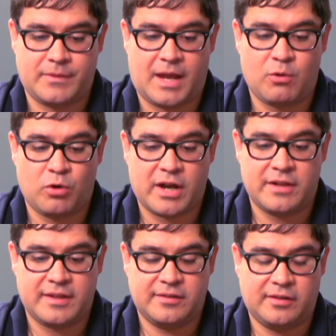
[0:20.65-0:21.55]
I work
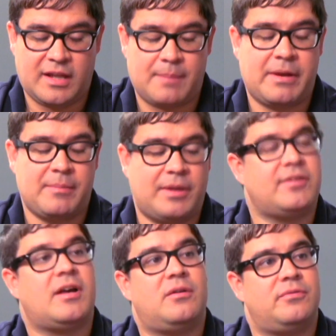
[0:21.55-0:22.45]
on things a lot by
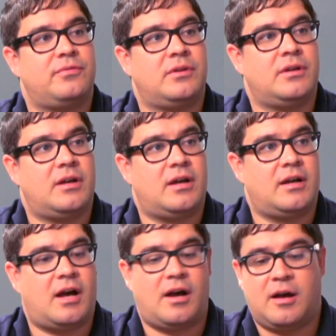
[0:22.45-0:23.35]
myself.
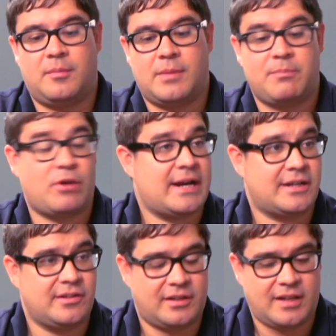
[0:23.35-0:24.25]
Um, I
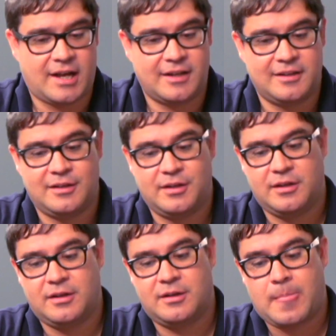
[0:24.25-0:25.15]
practice a lot,
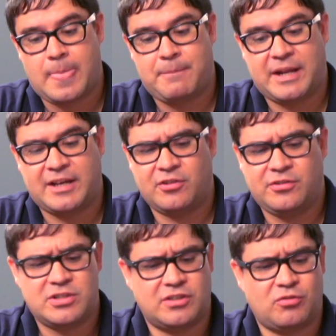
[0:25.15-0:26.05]
but I
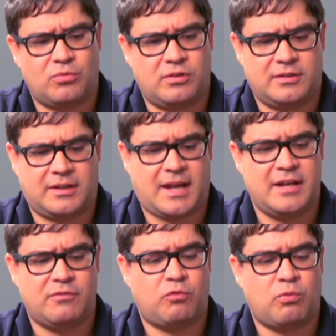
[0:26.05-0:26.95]
also just
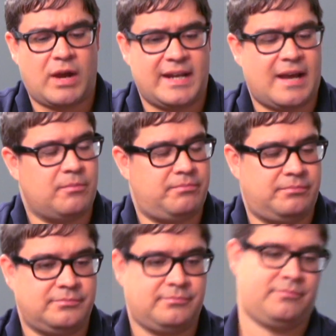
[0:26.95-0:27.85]
kind of write out
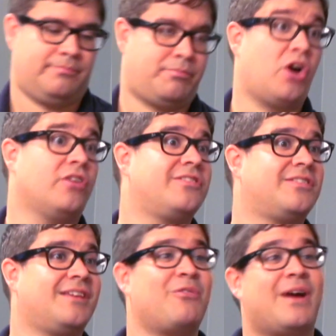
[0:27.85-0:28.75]

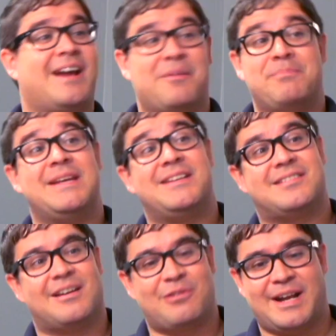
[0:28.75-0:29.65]
parts. I write out
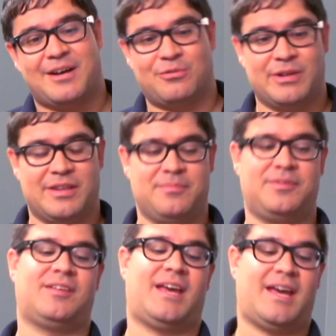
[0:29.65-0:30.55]
beats, I write out
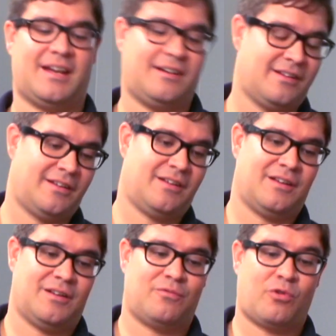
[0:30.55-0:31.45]
rhythms. And
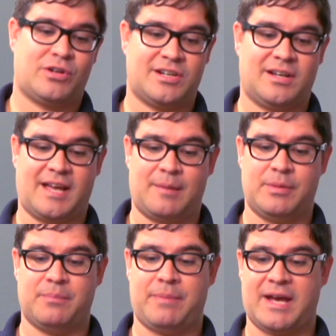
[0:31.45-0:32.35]
fortunately, I'm
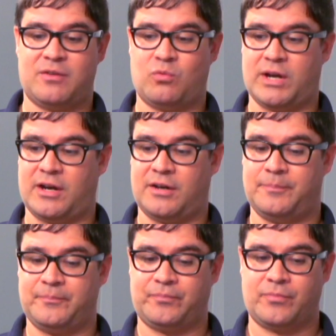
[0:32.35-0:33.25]
in a band where